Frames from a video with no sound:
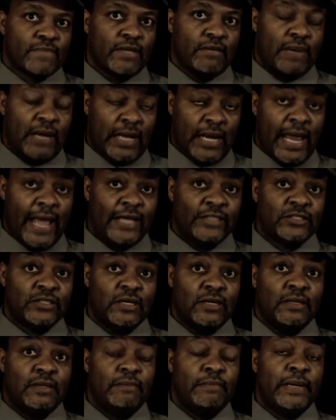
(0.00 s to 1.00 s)
my clients
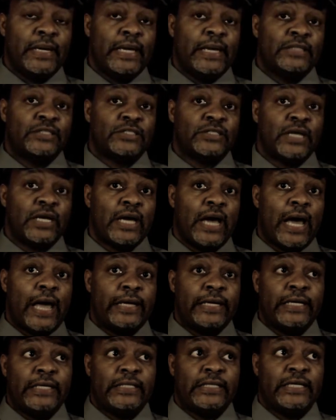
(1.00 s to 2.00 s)
come to me and say, I
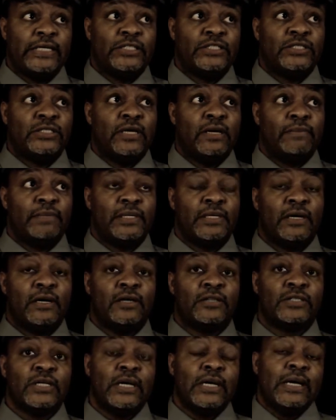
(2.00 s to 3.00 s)
need these done,
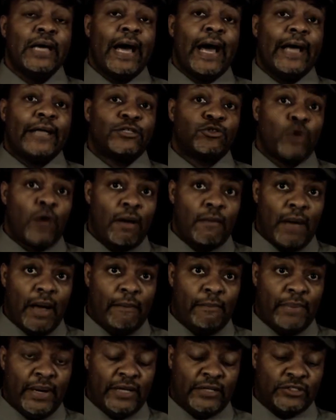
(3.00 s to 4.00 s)
because I try
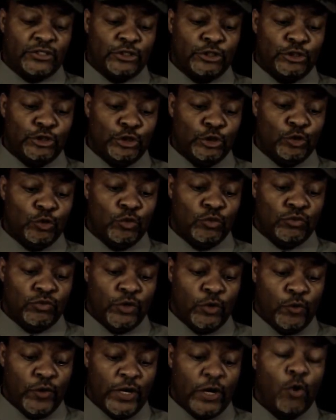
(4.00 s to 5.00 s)
my best to do
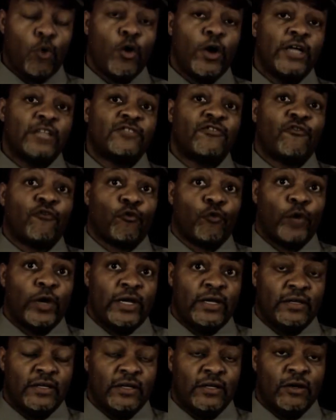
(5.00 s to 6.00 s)
the request
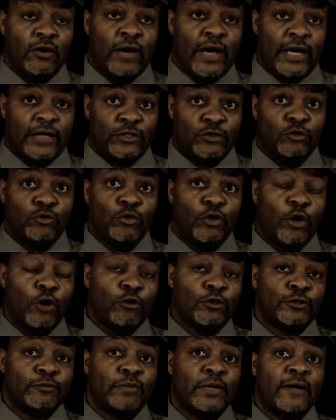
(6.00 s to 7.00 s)
free. I do
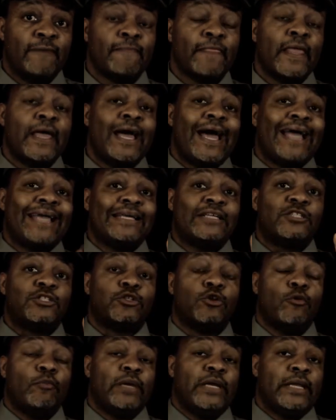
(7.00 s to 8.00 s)
those, but I get
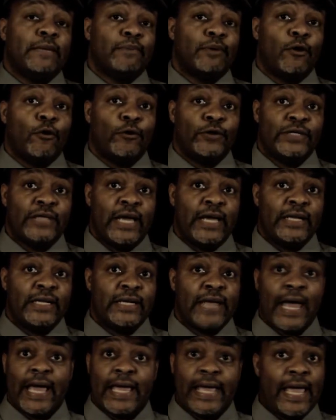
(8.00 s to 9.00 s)
so many per day
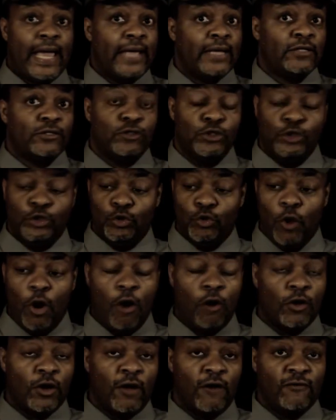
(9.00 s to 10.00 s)
that I can't do
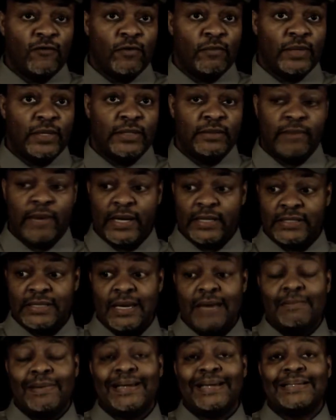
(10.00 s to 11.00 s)
all of them. And by the
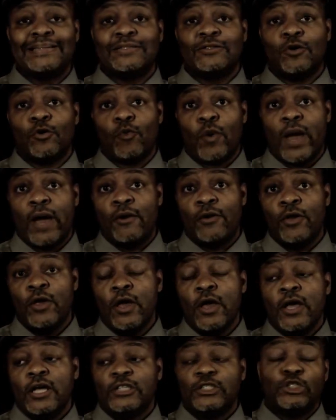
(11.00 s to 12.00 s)
time I get around
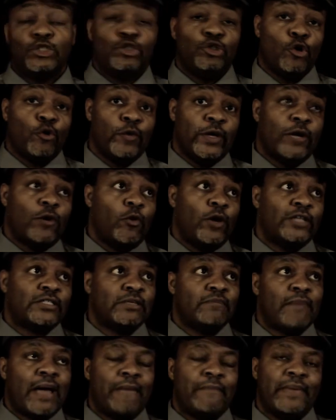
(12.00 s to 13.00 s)
to your
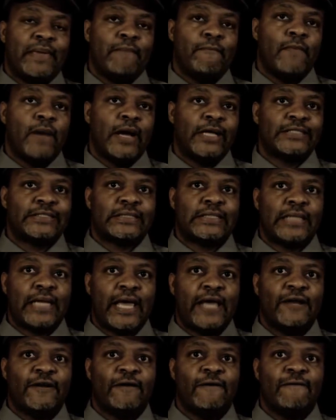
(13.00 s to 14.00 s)
request, it might be months
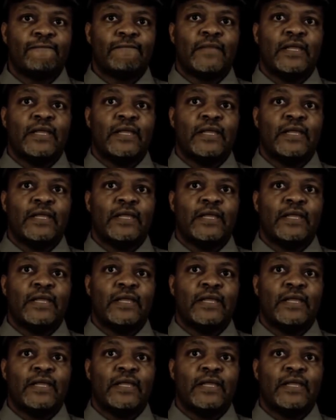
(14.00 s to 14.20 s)
later.